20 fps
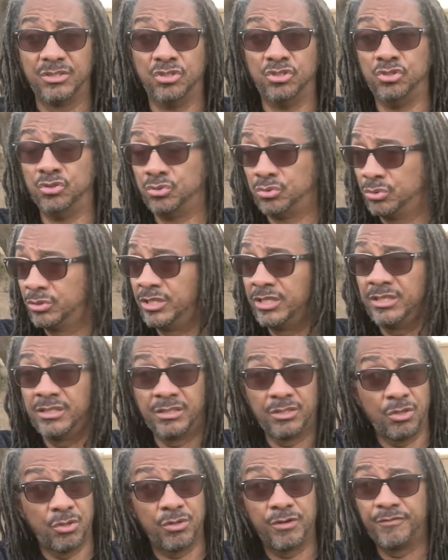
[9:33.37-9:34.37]
You
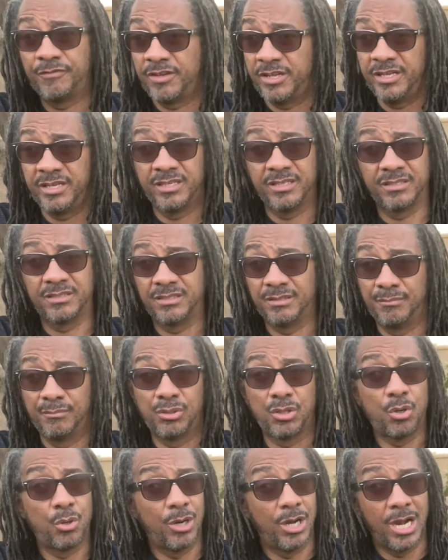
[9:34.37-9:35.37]
can go to Vegas and
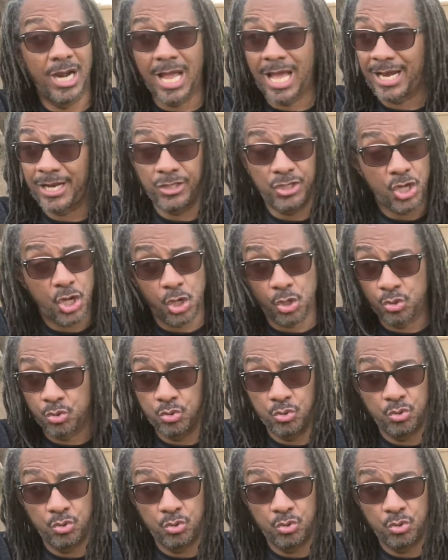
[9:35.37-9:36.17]
blow a lot of dough,